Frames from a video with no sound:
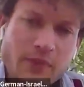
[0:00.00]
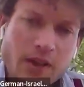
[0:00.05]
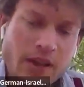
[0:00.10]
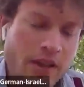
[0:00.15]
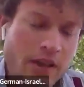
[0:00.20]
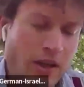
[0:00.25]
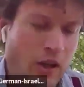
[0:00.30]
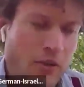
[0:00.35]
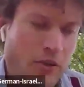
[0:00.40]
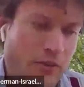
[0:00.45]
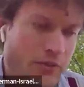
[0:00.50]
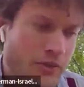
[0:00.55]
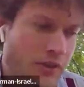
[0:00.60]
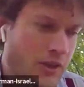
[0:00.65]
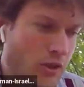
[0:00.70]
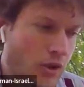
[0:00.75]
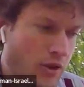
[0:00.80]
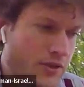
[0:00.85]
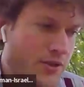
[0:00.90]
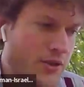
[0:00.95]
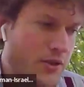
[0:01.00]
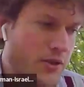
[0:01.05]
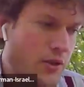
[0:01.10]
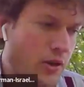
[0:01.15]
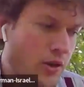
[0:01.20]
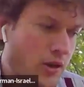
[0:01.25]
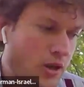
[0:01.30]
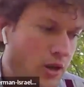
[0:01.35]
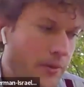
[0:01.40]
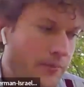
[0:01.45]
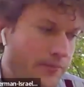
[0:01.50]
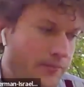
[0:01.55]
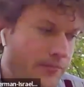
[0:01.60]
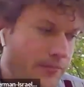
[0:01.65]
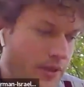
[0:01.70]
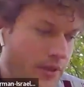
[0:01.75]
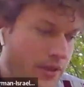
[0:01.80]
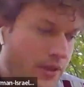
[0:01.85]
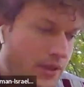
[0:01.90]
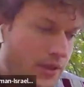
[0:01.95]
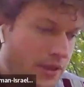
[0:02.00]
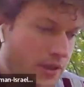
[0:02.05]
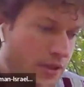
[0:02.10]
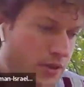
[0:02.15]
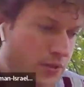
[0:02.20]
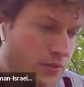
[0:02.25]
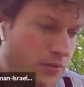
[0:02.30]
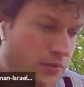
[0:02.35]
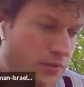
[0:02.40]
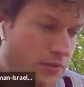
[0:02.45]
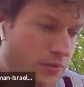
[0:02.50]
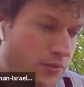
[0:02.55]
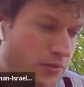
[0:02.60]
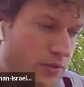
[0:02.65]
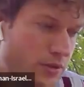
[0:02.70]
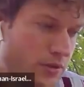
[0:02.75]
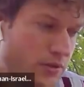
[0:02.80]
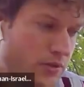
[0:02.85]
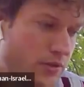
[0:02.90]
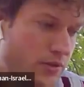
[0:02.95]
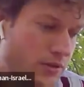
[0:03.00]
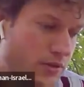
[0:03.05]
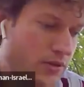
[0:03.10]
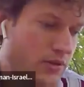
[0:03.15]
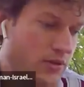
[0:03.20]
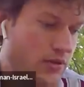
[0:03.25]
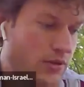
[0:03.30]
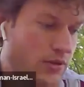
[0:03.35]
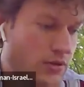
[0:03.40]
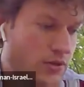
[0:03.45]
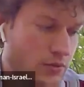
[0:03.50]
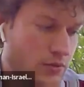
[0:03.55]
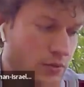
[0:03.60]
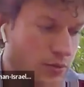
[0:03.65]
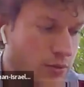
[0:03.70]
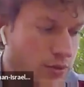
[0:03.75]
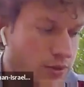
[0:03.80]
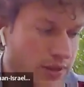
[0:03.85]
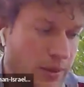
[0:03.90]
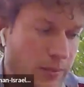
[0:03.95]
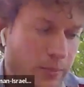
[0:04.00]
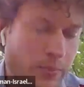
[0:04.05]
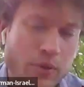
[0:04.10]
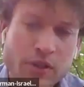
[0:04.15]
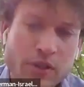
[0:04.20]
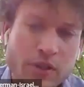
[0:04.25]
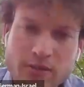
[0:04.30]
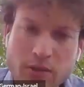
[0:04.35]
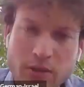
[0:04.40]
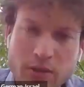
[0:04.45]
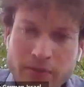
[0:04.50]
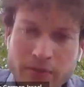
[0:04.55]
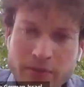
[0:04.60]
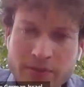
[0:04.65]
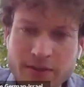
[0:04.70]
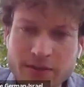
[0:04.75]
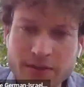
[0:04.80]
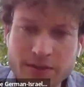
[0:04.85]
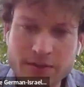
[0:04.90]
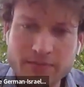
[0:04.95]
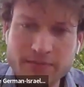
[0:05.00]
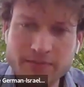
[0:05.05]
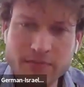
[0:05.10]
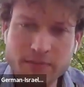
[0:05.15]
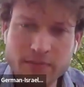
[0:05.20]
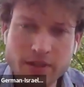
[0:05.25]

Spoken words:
out of the concert hall, to some police officers.